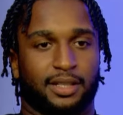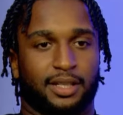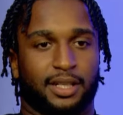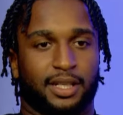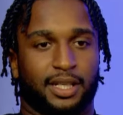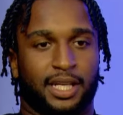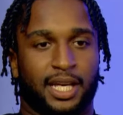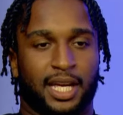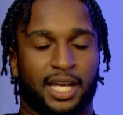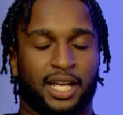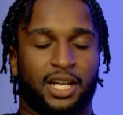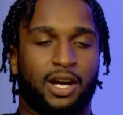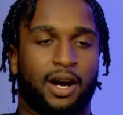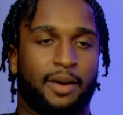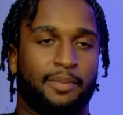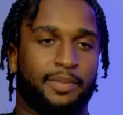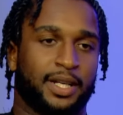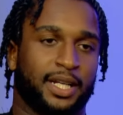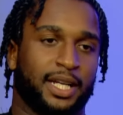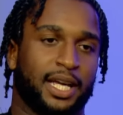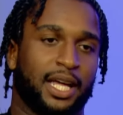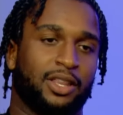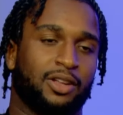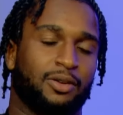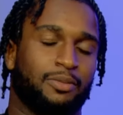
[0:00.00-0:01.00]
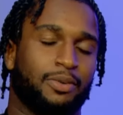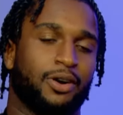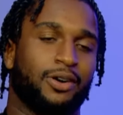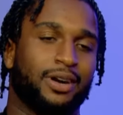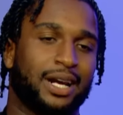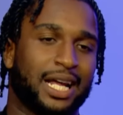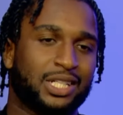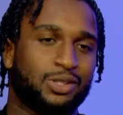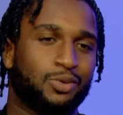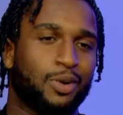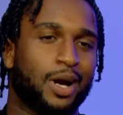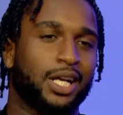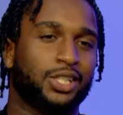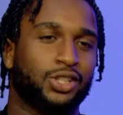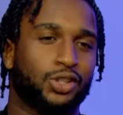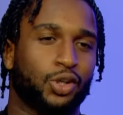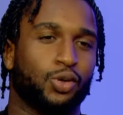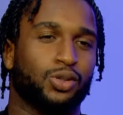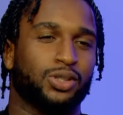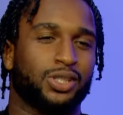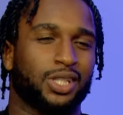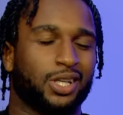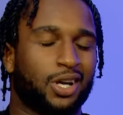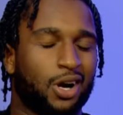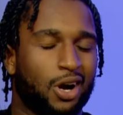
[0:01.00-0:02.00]
come together, bro. And that's why I
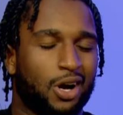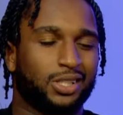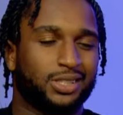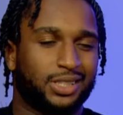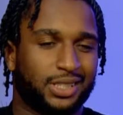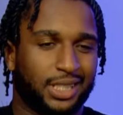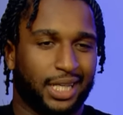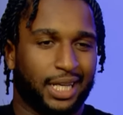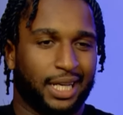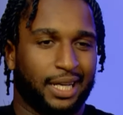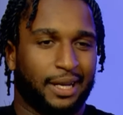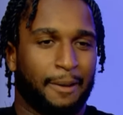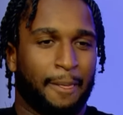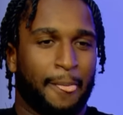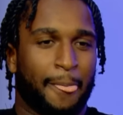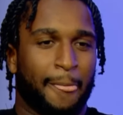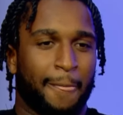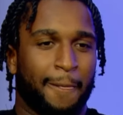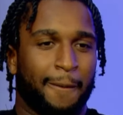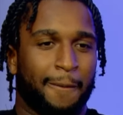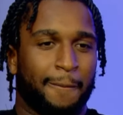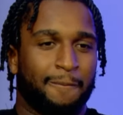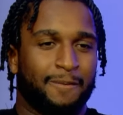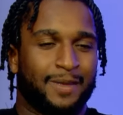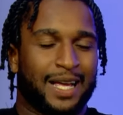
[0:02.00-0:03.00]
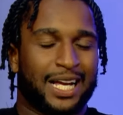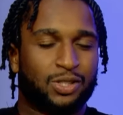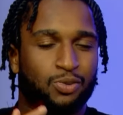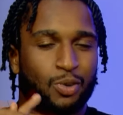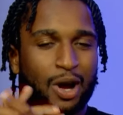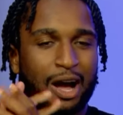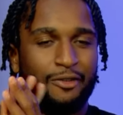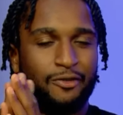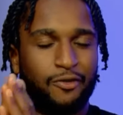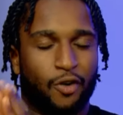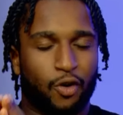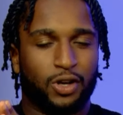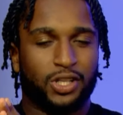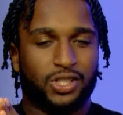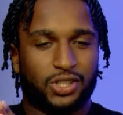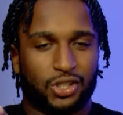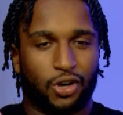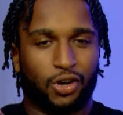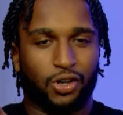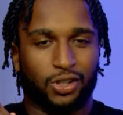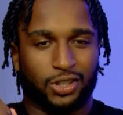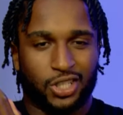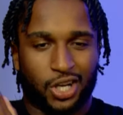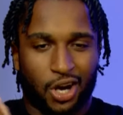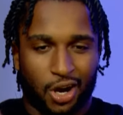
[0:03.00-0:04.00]
chose the content. Mm-hmm. That's why I focus
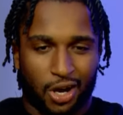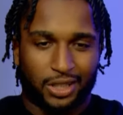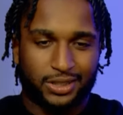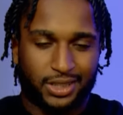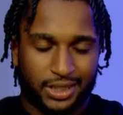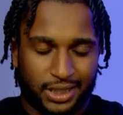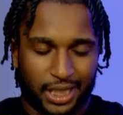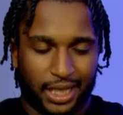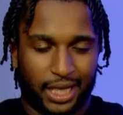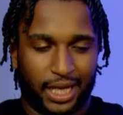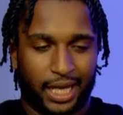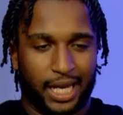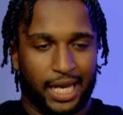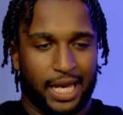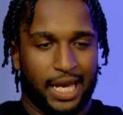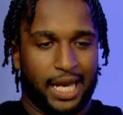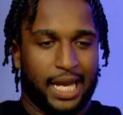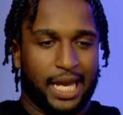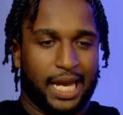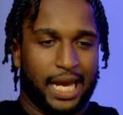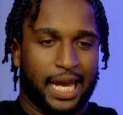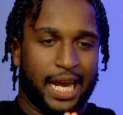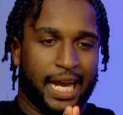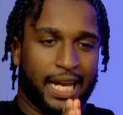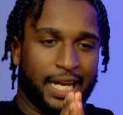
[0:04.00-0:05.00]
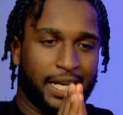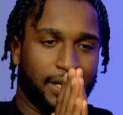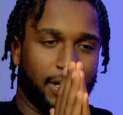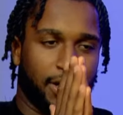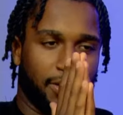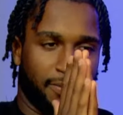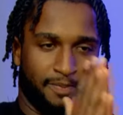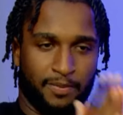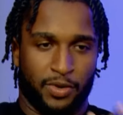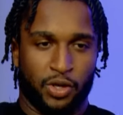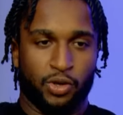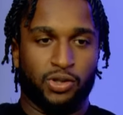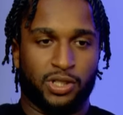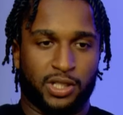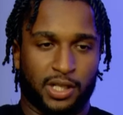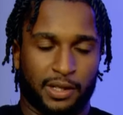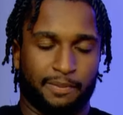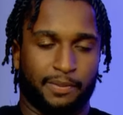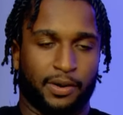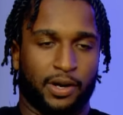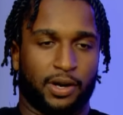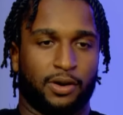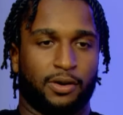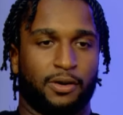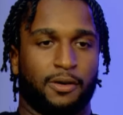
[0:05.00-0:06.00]
on content and the music,
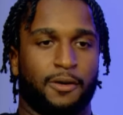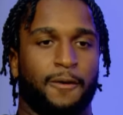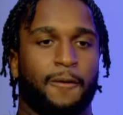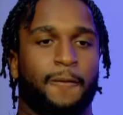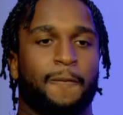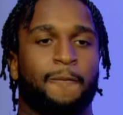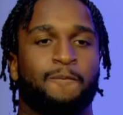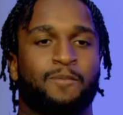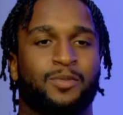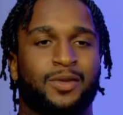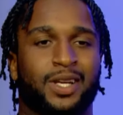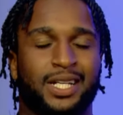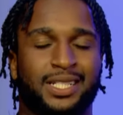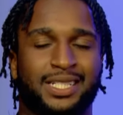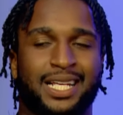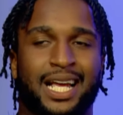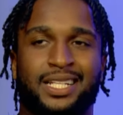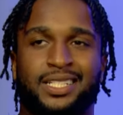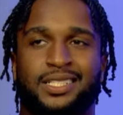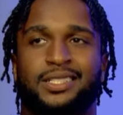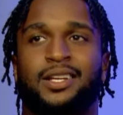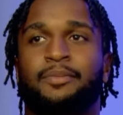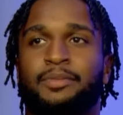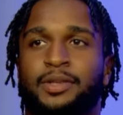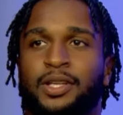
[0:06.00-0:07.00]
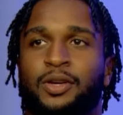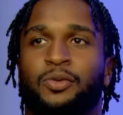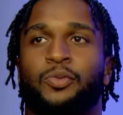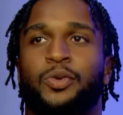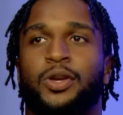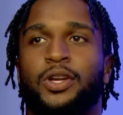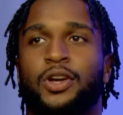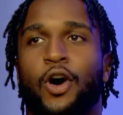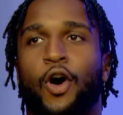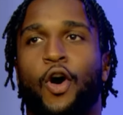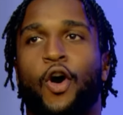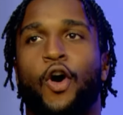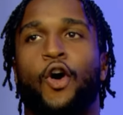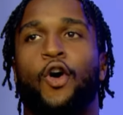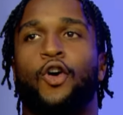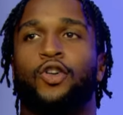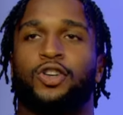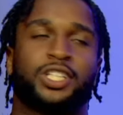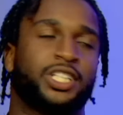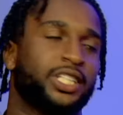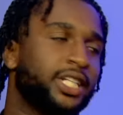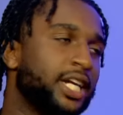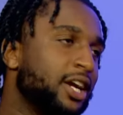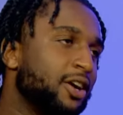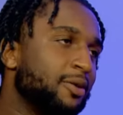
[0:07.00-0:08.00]
bro. Because mm-hmm. that's something we all
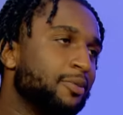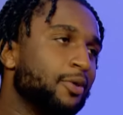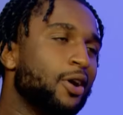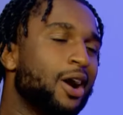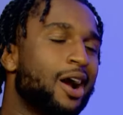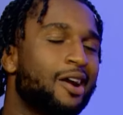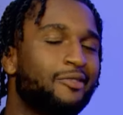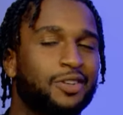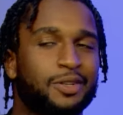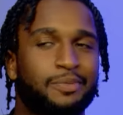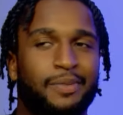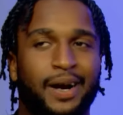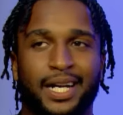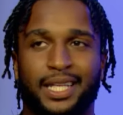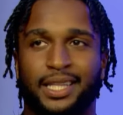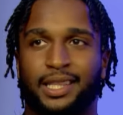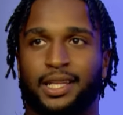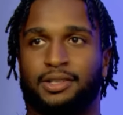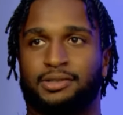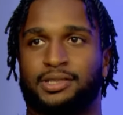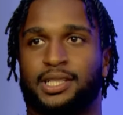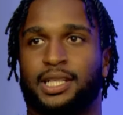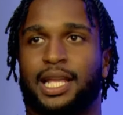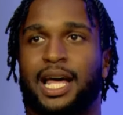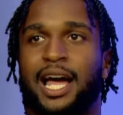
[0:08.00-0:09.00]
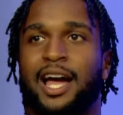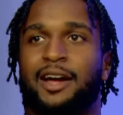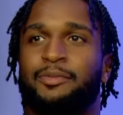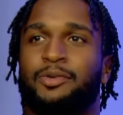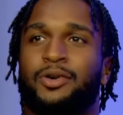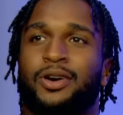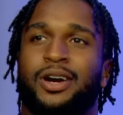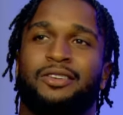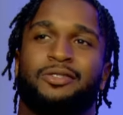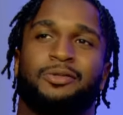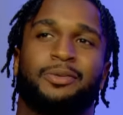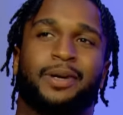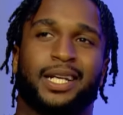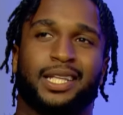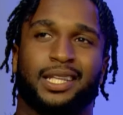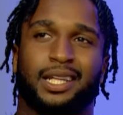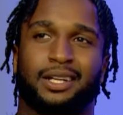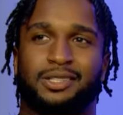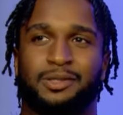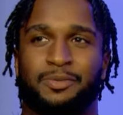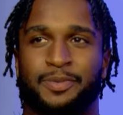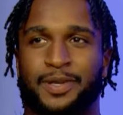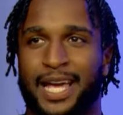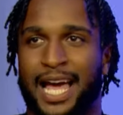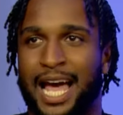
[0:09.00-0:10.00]
share, bro. Yeah. Everybody loves to laugh, bro. Everybody
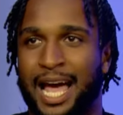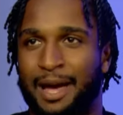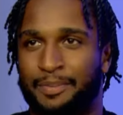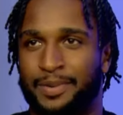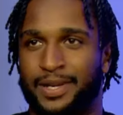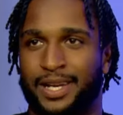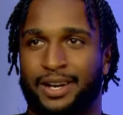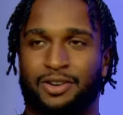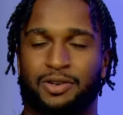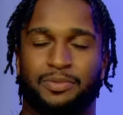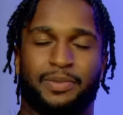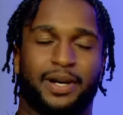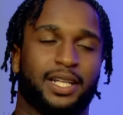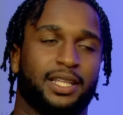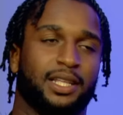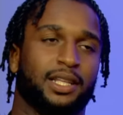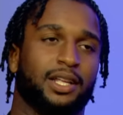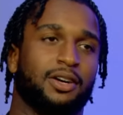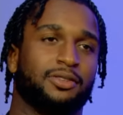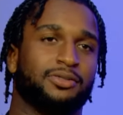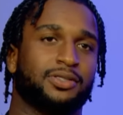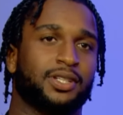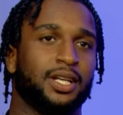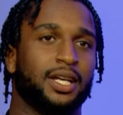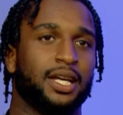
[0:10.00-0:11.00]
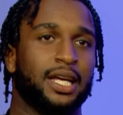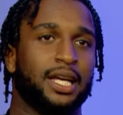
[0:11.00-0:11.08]
loves to be happy. Everybody loves